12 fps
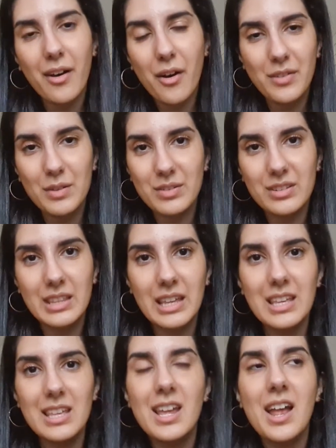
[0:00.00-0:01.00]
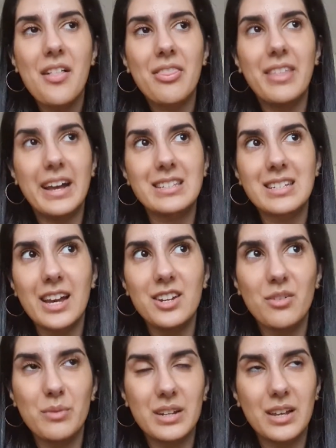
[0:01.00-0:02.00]
of everything, that's kind
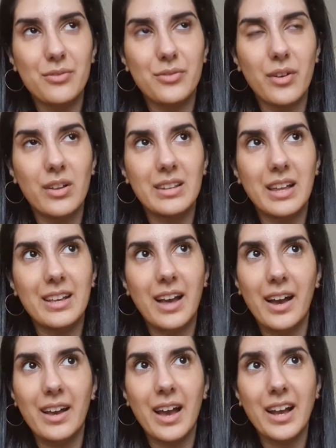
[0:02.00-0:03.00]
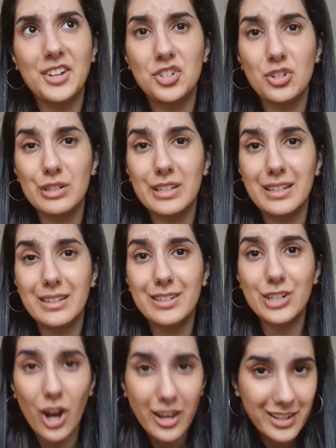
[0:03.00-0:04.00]
of when I felt like I actually
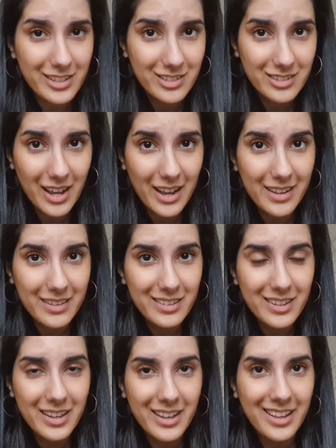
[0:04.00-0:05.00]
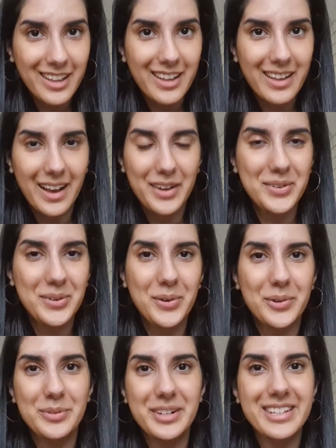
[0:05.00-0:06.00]
got a style. I don't
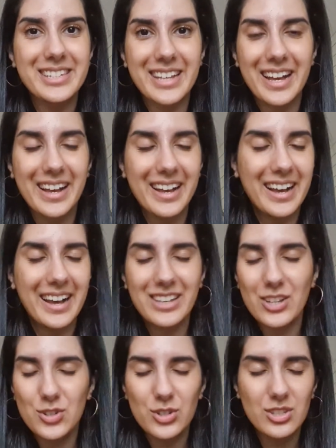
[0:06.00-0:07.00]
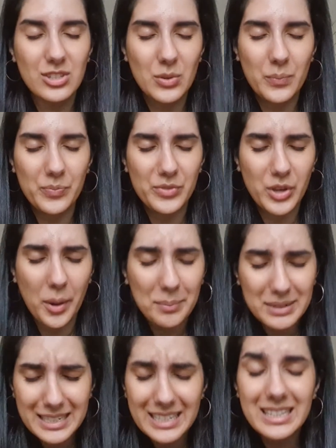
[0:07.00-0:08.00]
know, because I could just
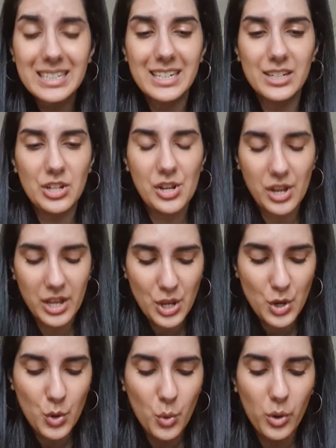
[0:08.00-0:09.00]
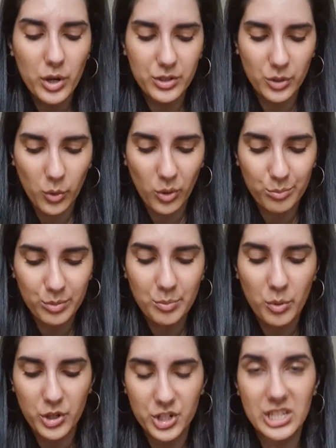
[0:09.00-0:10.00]
completely ignore the whole
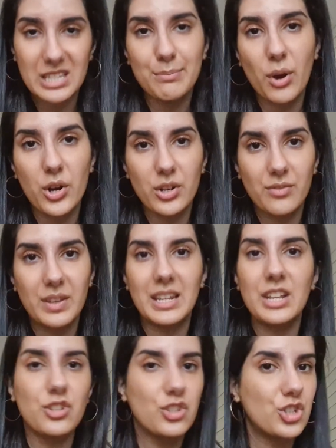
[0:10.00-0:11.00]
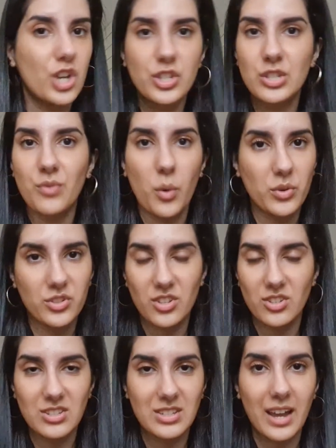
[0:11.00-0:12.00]
proportions part of it and just focus
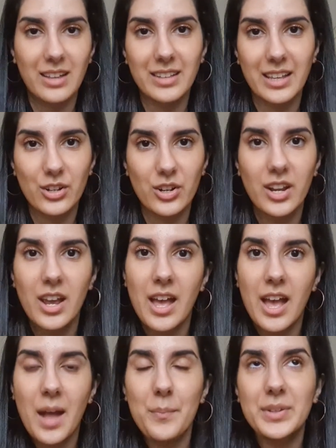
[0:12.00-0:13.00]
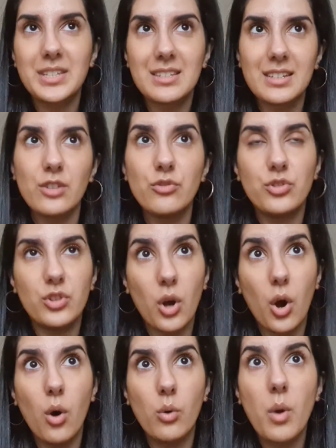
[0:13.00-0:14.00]
on style later, but still
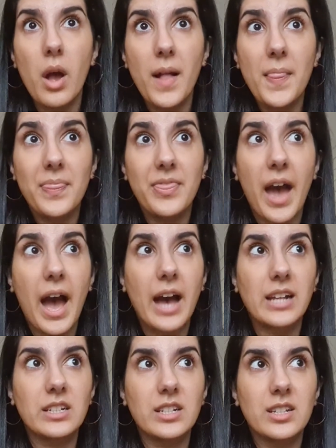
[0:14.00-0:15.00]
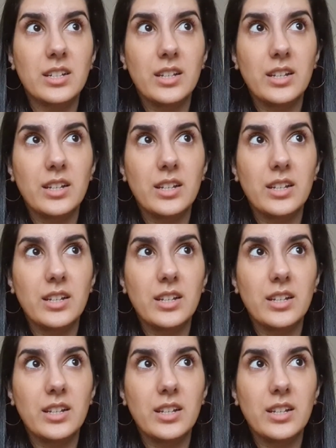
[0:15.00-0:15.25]
know that